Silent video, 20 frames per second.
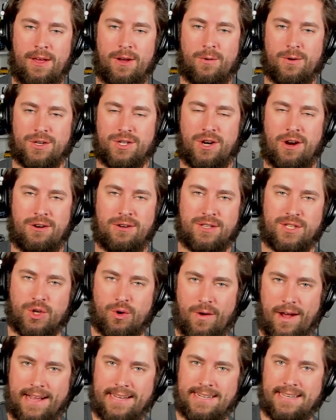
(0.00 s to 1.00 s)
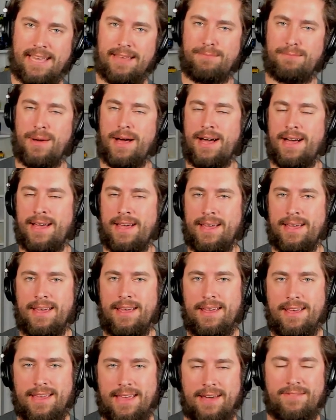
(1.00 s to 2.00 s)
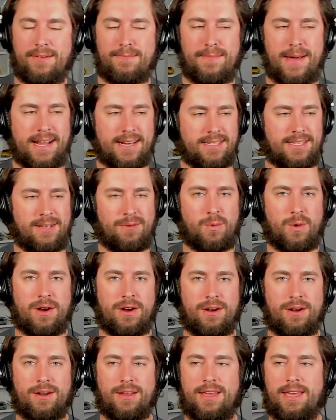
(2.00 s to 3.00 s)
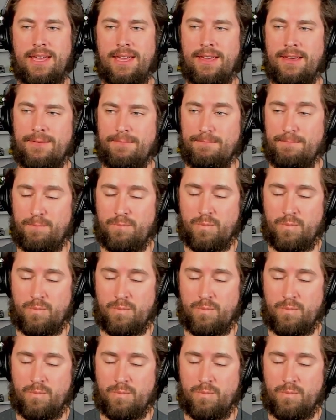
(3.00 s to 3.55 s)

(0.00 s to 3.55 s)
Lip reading: where Charles tried to get by Kevin Magnussen, where he